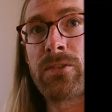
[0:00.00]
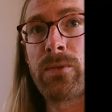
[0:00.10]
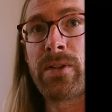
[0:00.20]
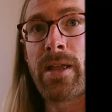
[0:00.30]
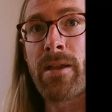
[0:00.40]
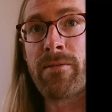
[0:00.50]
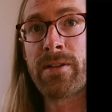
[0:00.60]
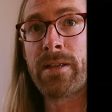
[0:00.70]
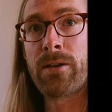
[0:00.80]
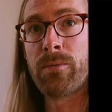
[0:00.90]
with
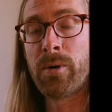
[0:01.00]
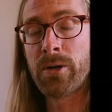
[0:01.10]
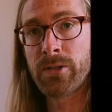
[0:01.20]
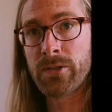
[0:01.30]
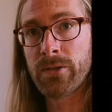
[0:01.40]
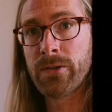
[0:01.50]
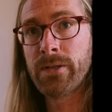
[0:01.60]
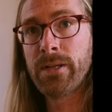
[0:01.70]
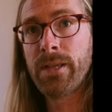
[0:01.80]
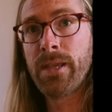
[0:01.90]
everything around you,
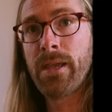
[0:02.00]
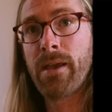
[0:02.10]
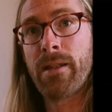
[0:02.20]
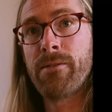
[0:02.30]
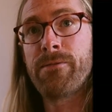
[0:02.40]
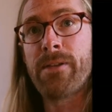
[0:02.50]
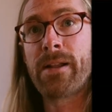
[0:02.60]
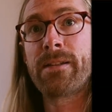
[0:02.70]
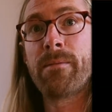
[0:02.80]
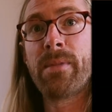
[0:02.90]
and in fact
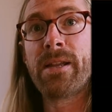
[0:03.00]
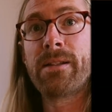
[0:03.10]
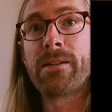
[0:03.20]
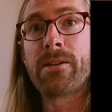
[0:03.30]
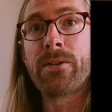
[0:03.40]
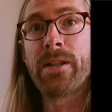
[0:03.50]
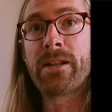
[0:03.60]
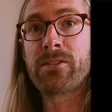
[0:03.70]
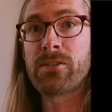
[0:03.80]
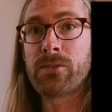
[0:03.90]
they make the
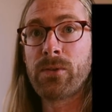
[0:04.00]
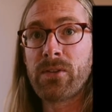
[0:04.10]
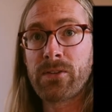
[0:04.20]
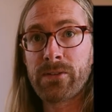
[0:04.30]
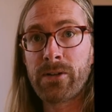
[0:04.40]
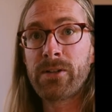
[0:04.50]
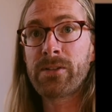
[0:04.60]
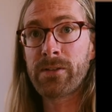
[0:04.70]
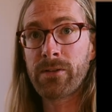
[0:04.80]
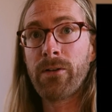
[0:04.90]
connection to the stars and
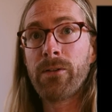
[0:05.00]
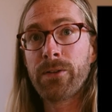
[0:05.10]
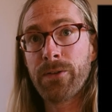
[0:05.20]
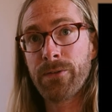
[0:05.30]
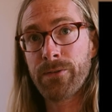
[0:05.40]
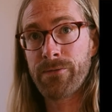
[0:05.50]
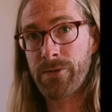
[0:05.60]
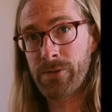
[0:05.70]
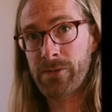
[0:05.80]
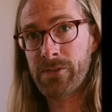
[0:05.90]
the whole
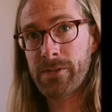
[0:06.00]
universe.